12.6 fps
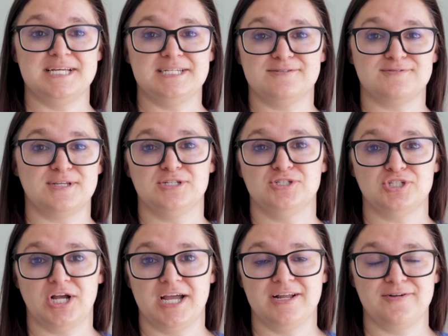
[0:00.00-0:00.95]
days of
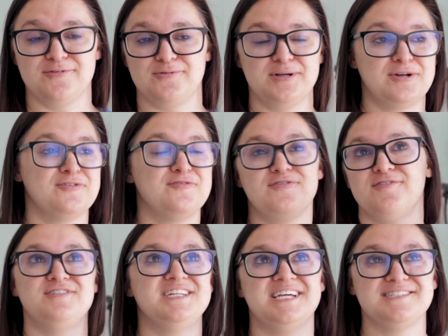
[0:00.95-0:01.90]
sunshine or
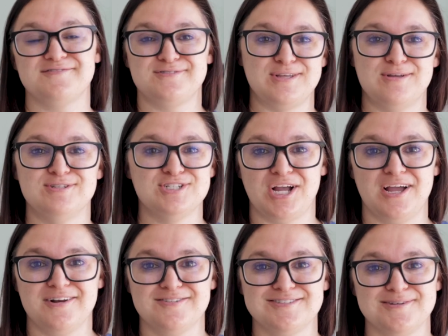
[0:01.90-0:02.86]
350 days of
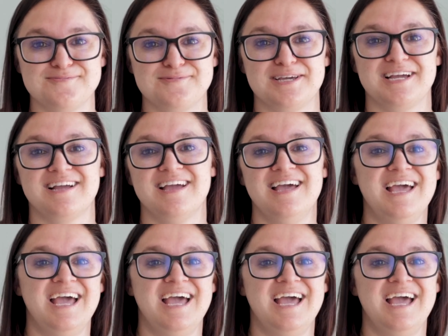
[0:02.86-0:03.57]
sunshine or something.